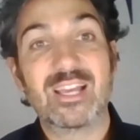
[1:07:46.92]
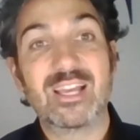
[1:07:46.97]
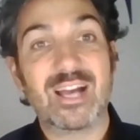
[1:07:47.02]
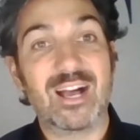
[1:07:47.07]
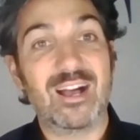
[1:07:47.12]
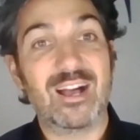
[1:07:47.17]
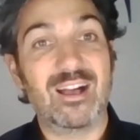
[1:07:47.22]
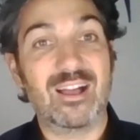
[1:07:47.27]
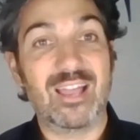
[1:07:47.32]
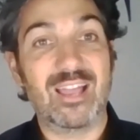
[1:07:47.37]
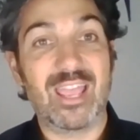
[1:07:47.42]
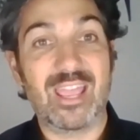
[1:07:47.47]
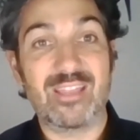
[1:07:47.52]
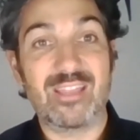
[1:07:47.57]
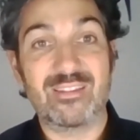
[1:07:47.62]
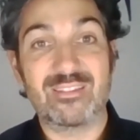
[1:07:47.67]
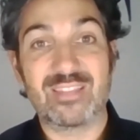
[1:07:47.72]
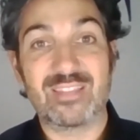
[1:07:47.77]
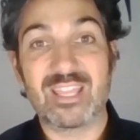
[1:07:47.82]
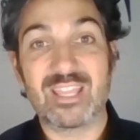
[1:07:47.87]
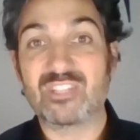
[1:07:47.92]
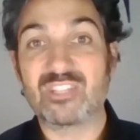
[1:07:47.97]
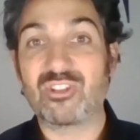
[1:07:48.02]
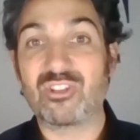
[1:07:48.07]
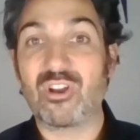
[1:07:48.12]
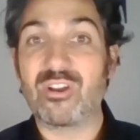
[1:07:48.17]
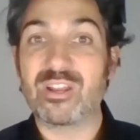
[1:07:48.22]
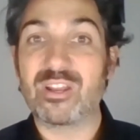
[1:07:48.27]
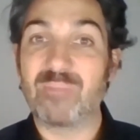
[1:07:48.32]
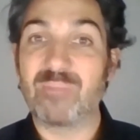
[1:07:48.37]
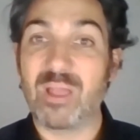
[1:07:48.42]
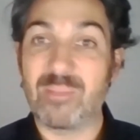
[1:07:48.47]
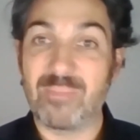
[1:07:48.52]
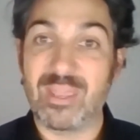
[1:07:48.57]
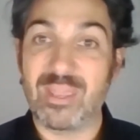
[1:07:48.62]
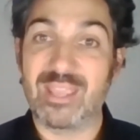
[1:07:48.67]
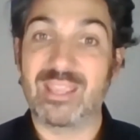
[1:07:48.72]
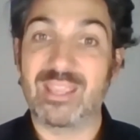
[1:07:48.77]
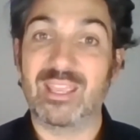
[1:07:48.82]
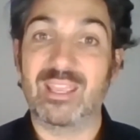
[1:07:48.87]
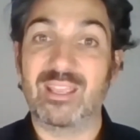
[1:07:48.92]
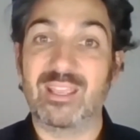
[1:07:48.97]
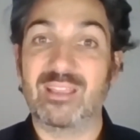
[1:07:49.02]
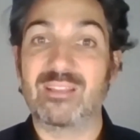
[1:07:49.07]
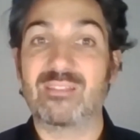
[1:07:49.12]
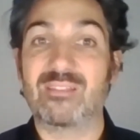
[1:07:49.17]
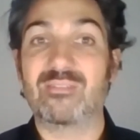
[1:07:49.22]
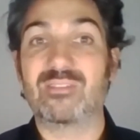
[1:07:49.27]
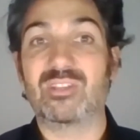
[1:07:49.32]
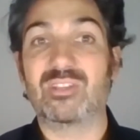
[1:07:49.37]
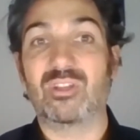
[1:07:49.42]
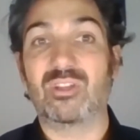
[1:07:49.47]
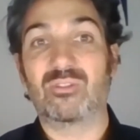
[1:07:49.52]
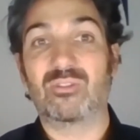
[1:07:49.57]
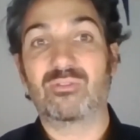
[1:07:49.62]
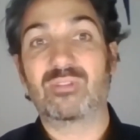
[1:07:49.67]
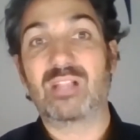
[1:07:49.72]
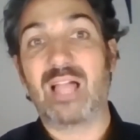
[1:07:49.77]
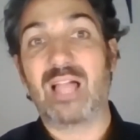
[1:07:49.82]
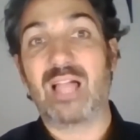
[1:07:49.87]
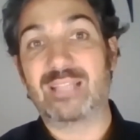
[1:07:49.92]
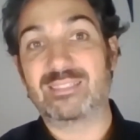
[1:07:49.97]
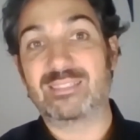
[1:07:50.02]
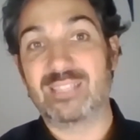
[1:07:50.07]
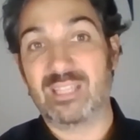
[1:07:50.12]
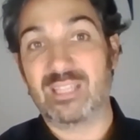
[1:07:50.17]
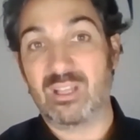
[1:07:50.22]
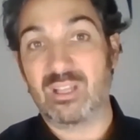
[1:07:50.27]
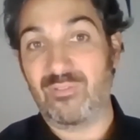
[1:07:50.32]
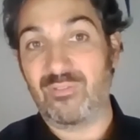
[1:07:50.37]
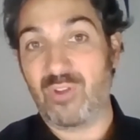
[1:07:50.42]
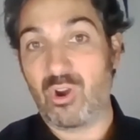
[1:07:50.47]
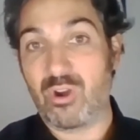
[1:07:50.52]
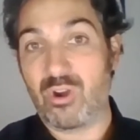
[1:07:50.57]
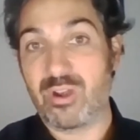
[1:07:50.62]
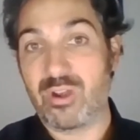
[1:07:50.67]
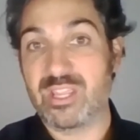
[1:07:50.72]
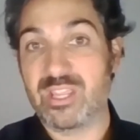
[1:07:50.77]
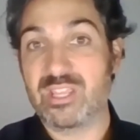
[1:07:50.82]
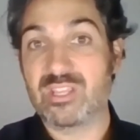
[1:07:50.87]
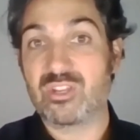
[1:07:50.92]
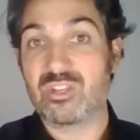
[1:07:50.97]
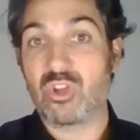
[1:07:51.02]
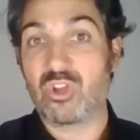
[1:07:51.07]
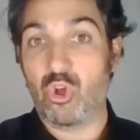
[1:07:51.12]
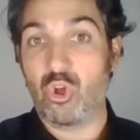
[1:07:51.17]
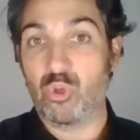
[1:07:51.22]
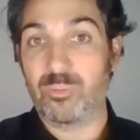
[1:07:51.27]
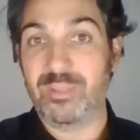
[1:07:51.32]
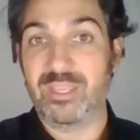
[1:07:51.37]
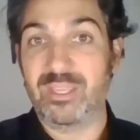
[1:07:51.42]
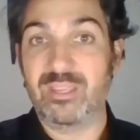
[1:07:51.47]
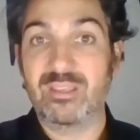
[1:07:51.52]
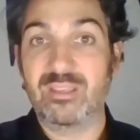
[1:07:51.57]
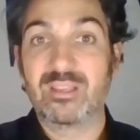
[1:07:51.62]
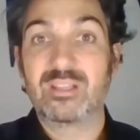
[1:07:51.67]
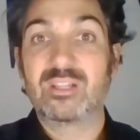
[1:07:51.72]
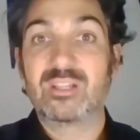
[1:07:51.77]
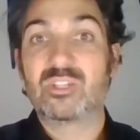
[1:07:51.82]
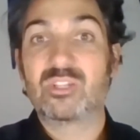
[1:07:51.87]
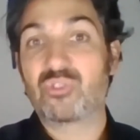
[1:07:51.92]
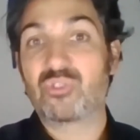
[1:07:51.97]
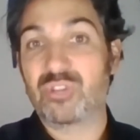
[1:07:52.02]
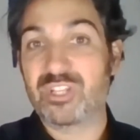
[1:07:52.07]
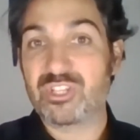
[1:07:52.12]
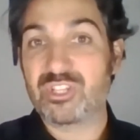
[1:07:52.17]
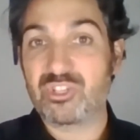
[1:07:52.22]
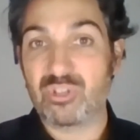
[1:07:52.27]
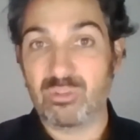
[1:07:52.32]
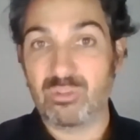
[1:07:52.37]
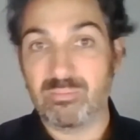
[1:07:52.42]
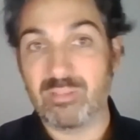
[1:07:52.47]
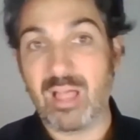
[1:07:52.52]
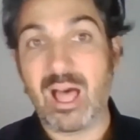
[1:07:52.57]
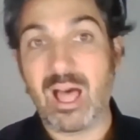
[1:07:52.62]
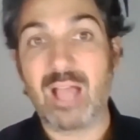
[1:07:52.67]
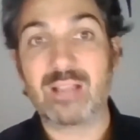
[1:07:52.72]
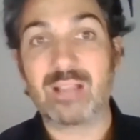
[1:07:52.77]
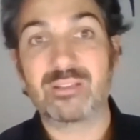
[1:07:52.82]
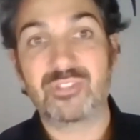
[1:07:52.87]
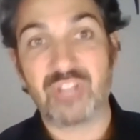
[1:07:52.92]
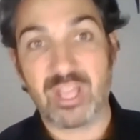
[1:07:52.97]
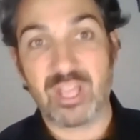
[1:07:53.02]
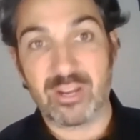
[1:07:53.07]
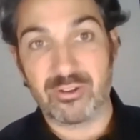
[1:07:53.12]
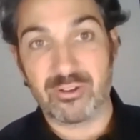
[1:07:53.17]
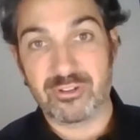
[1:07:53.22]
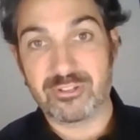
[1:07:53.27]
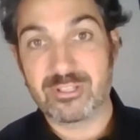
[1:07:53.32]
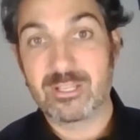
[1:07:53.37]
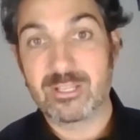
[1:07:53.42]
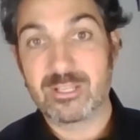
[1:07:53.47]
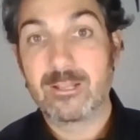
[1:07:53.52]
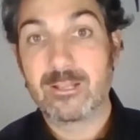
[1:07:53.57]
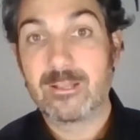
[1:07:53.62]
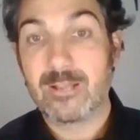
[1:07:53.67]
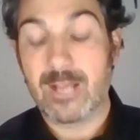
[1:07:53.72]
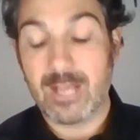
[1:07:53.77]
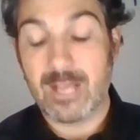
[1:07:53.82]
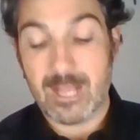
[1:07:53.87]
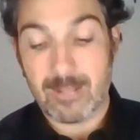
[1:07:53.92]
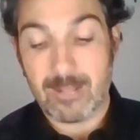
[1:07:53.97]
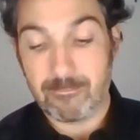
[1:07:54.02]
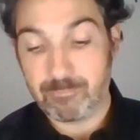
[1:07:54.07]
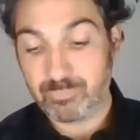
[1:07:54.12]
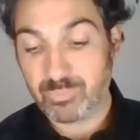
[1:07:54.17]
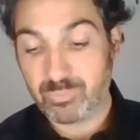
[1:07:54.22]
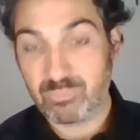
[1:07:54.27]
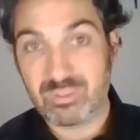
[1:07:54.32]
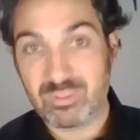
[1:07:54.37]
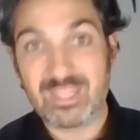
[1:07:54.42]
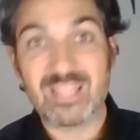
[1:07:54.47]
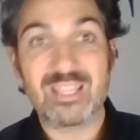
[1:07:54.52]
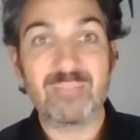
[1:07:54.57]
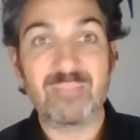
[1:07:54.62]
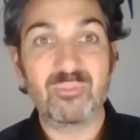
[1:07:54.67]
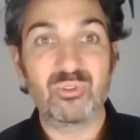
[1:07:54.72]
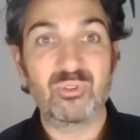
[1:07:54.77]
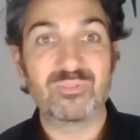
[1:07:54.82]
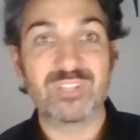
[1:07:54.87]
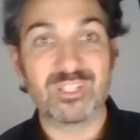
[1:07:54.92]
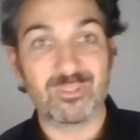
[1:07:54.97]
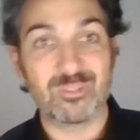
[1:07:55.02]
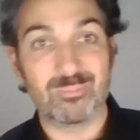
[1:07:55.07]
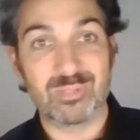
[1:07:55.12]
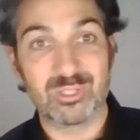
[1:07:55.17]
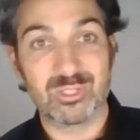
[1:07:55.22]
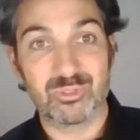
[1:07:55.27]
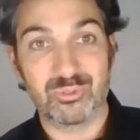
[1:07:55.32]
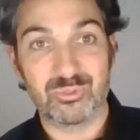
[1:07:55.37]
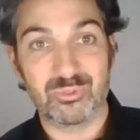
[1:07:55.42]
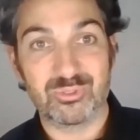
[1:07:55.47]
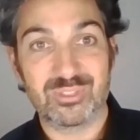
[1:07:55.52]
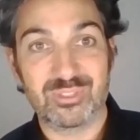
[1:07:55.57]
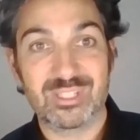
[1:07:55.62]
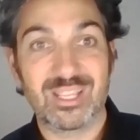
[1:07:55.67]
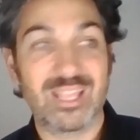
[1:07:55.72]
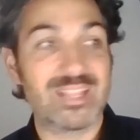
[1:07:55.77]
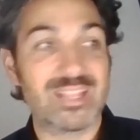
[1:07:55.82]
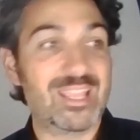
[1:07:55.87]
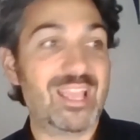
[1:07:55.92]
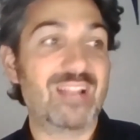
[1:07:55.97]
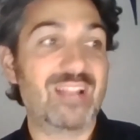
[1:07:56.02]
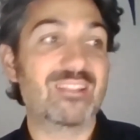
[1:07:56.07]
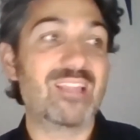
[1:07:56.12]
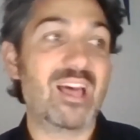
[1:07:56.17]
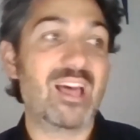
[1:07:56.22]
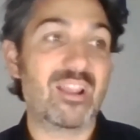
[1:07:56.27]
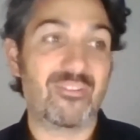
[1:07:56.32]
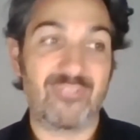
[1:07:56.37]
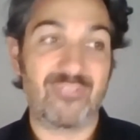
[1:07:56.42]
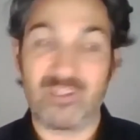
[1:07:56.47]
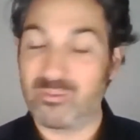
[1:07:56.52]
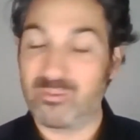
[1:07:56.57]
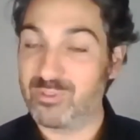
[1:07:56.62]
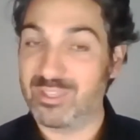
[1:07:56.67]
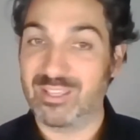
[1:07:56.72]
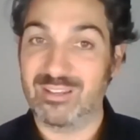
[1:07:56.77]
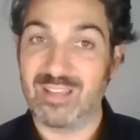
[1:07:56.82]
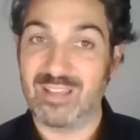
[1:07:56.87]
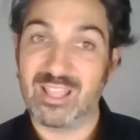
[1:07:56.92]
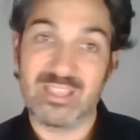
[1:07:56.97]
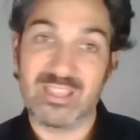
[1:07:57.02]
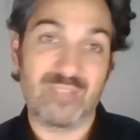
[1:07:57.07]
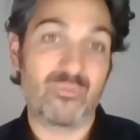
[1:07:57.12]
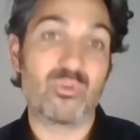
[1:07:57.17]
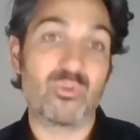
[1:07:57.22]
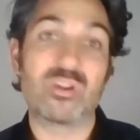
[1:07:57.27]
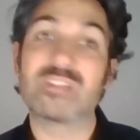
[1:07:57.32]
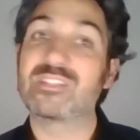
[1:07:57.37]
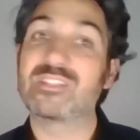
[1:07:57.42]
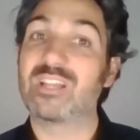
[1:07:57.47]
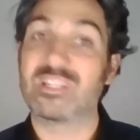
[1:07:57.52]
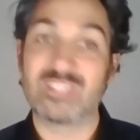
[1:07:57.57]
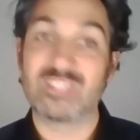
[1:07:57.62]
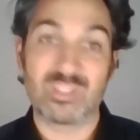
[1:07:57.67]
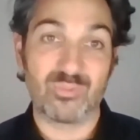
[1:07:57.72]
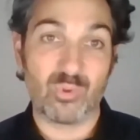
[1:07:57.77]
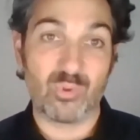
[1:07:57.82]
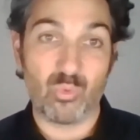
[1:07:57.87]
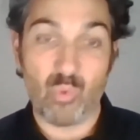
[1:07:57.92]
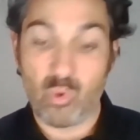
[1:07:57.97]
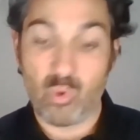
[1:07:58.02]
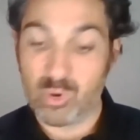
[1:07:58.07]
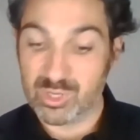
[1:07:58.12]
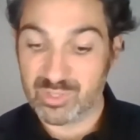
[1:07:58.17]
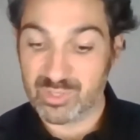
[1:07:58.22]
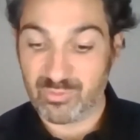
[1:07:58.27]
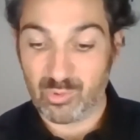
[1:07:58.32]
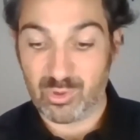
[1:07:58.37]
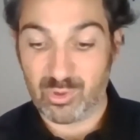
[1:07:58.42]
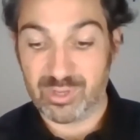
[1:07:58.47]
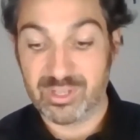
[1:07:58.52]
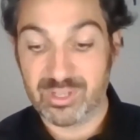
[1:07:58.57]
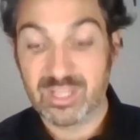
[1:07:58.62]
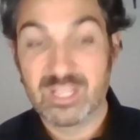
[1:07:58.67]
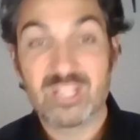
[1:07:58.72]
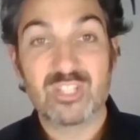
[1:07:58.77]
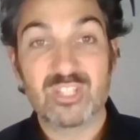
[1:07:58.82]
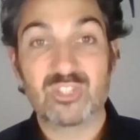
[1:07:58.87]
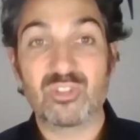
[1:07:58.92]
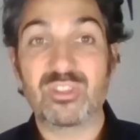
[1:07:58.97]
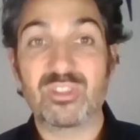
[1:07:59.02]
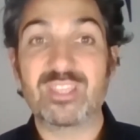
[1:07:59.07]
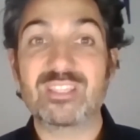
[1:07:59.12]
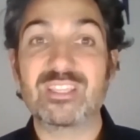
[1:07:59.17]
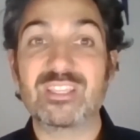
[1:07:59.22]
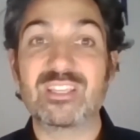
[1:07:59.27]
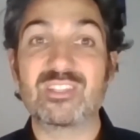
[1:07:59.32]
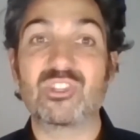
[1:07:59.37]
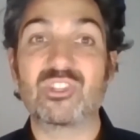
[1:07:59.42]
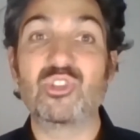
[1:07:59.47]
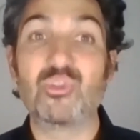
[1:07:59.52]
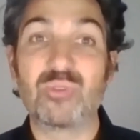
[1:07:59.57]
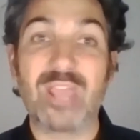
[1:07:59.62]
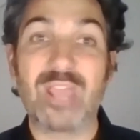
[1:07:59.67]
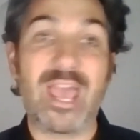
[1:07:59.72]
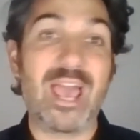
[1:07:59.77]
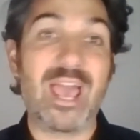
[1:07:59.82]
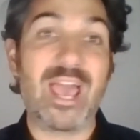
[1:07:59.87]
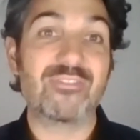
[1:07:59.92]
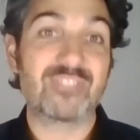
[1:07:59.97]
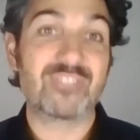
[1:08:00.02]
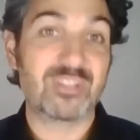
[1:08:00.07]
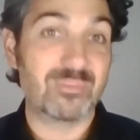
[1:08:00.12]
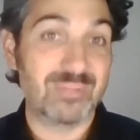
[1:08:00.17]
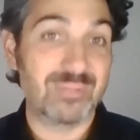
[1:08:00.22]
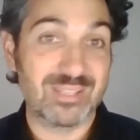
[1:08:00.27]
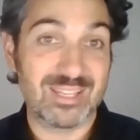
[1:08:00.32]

Uh, and they started by making, you know, classic Havarti, Colby, traditional block cheddars. Um, but then they moved into blues and they had a lot of fun with it and they've won tons of awards for it. So this is Ewe Calf to be